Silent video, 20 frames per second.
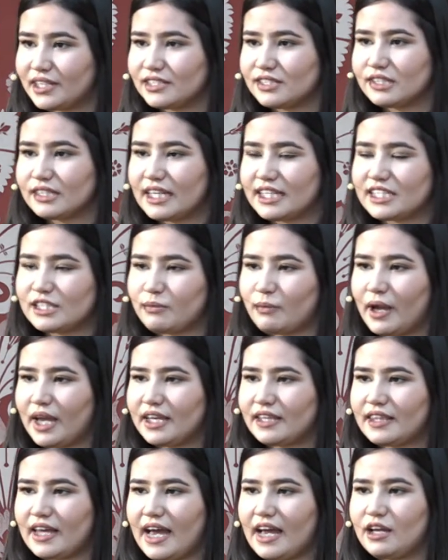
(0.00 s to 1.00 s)
So that's a
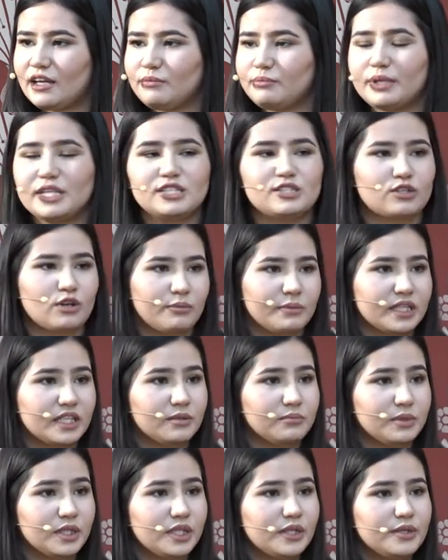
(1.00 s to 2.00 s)
way that brainstorming
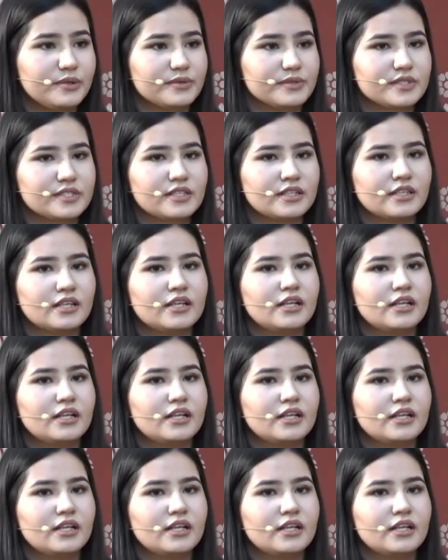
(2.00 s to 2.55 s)
can be used.